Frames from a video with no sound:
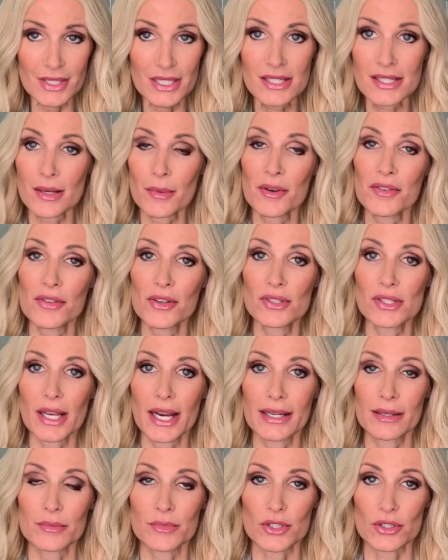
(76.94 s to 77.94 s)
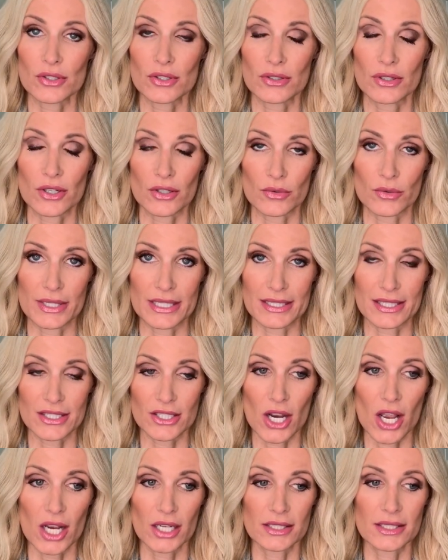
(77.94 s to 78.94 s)
Some of those items are, are
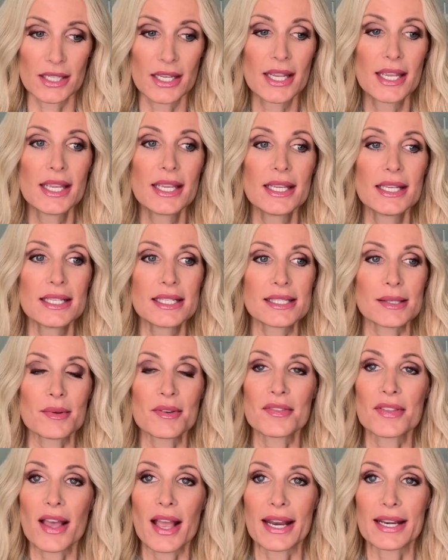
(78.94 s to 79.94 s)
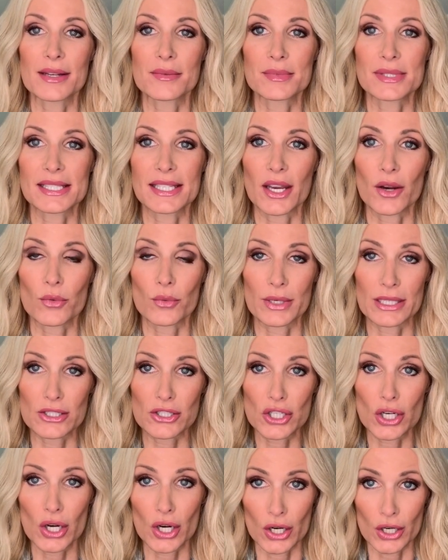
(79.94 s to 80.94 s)
restocked. Some of the items get
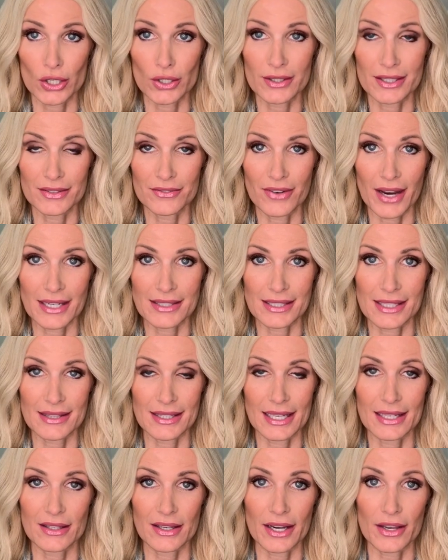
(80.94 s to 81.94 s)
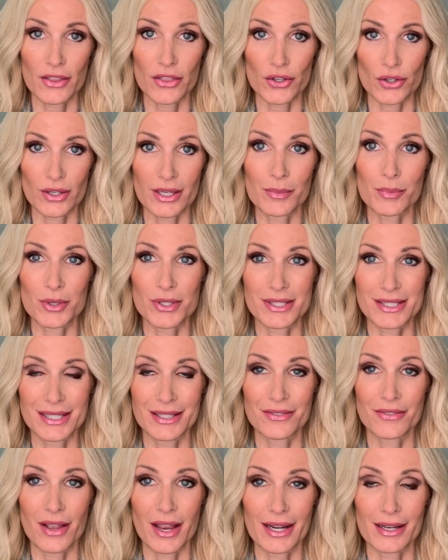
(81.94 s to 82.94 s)
returned. In fact, I think like
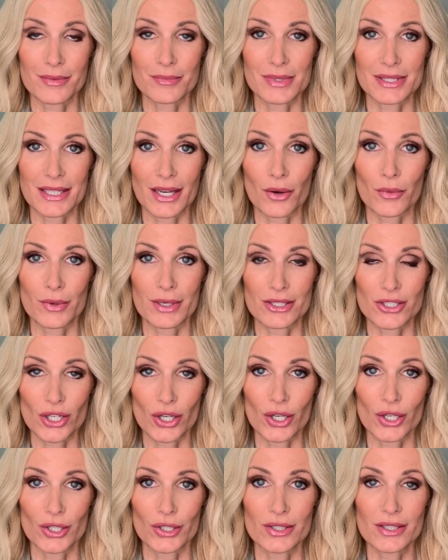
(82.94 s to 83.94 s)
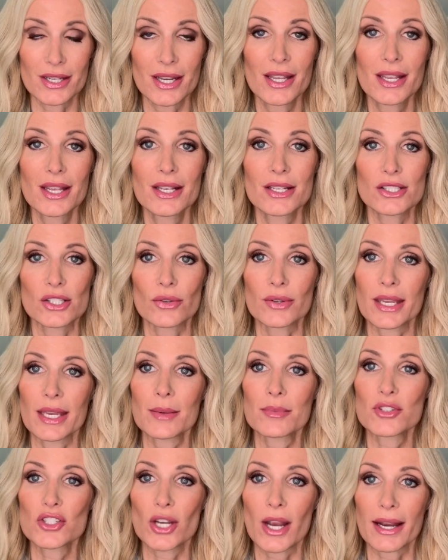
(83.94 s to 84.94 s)
30% of items get returned. So
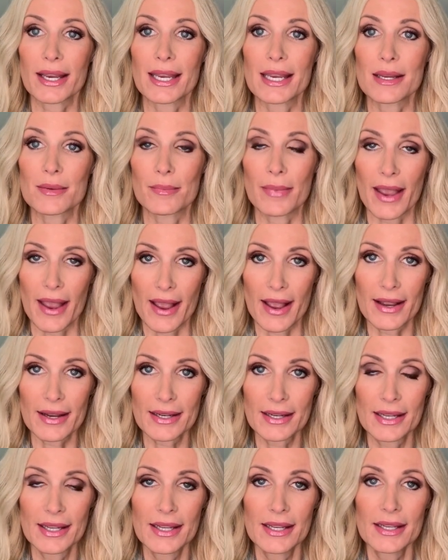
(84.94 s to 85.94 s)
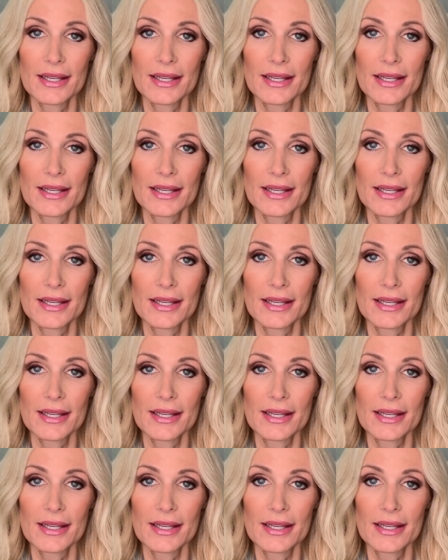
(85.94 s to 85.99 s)
keep checking back